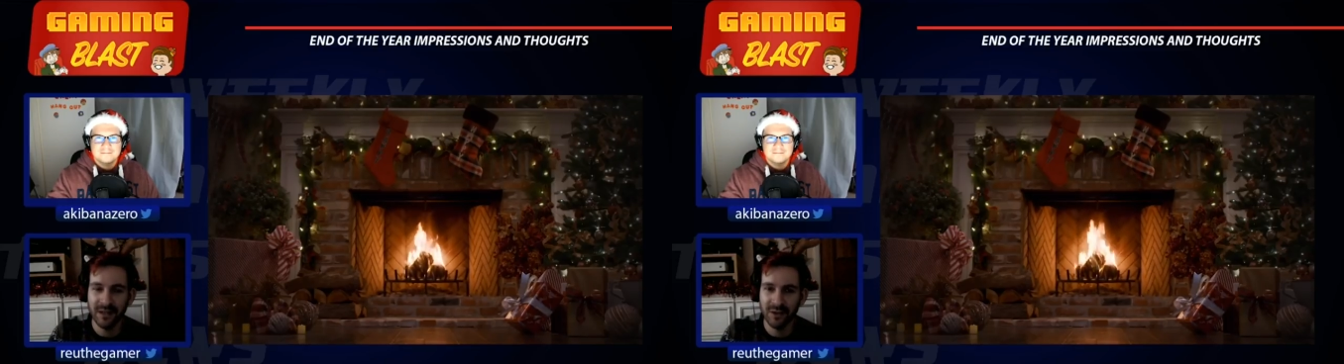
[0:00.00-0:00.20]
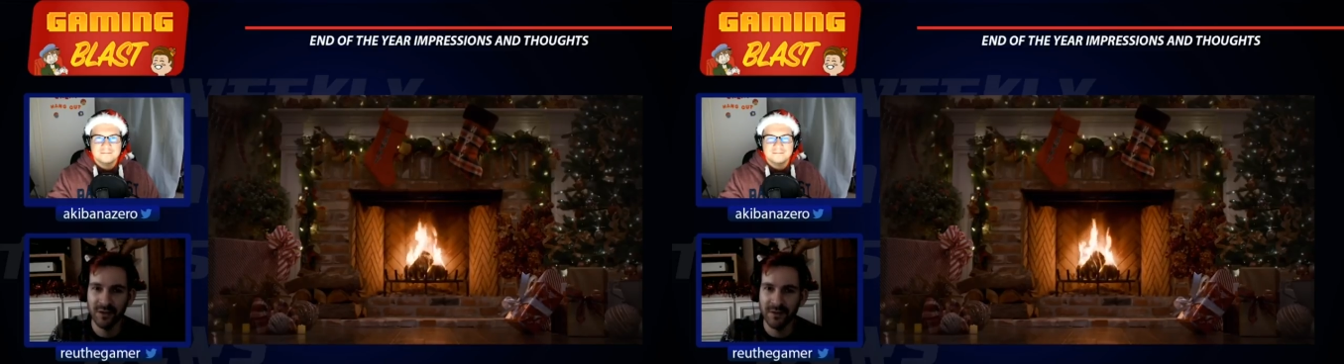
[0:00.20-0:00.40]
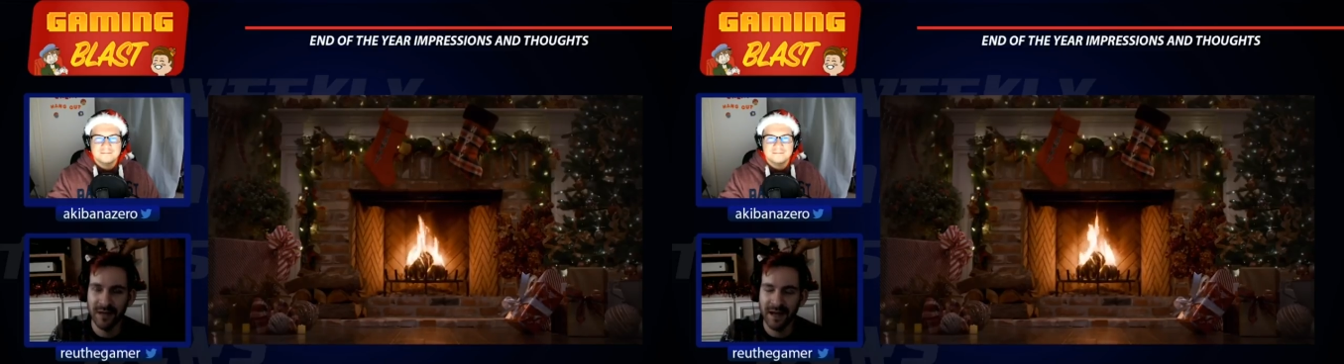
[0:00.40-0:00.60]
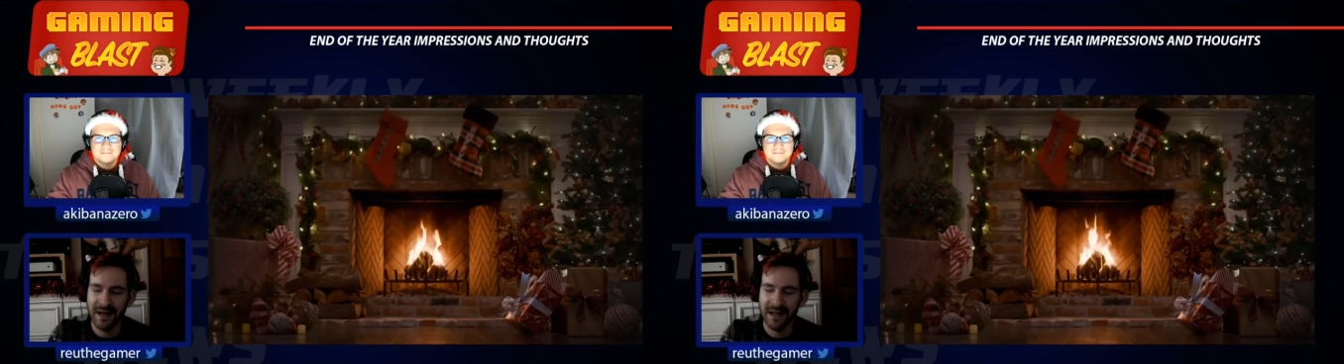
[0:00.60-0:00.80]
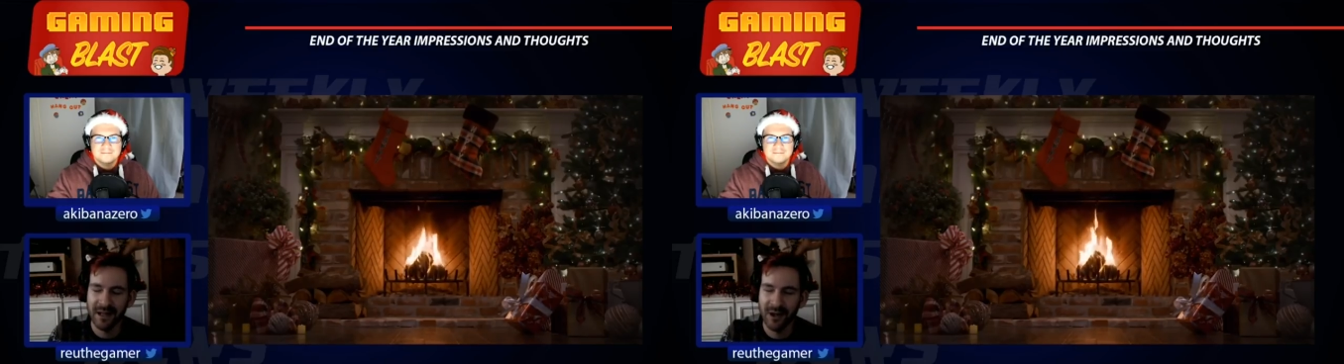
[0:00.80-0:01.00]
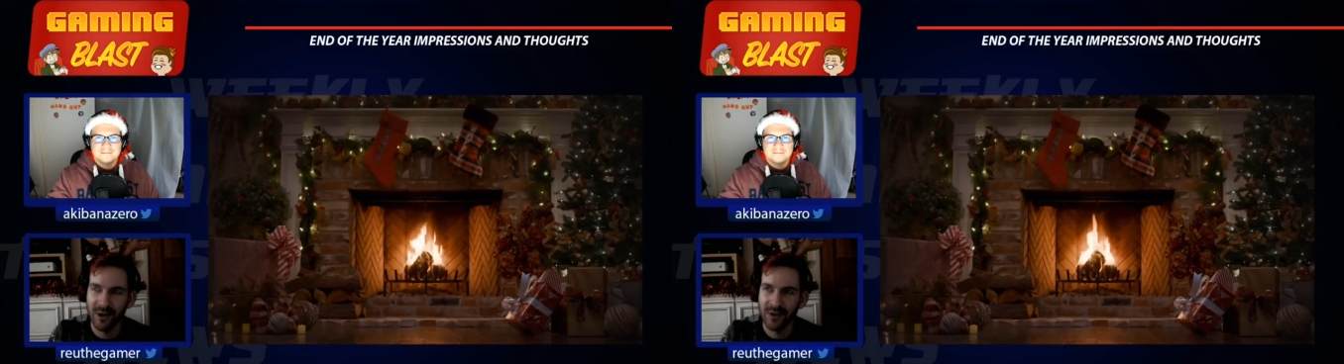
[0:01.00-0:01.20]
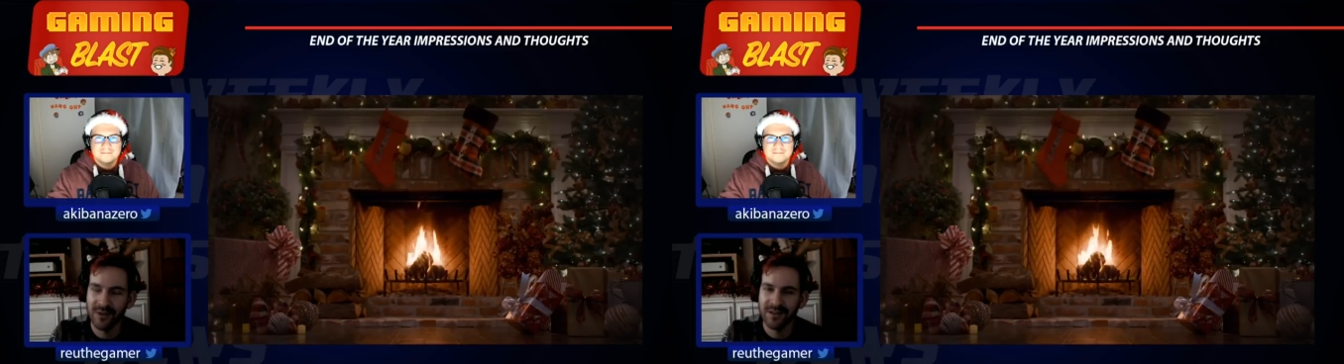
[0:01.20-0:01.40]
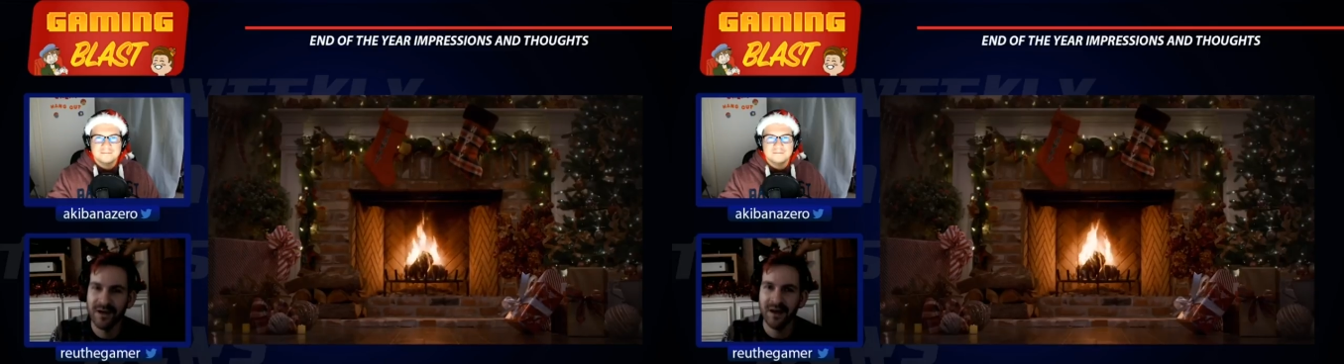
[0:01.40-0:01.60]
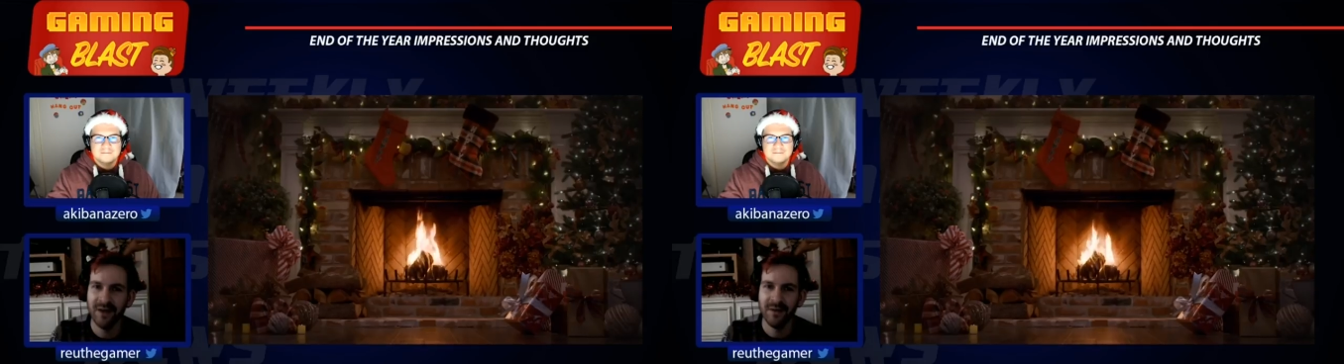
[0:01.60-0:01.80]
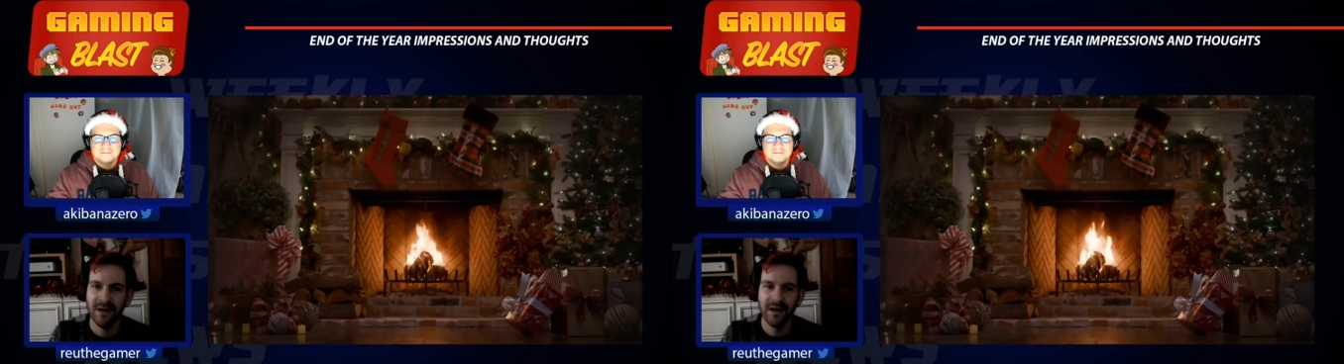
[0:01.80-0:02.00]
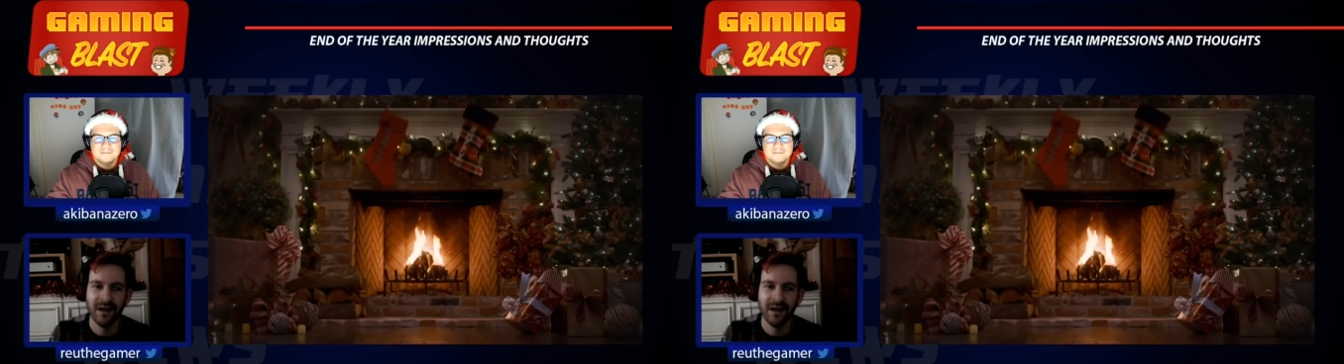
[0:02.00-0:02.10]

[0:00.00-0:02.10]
It took me a long time,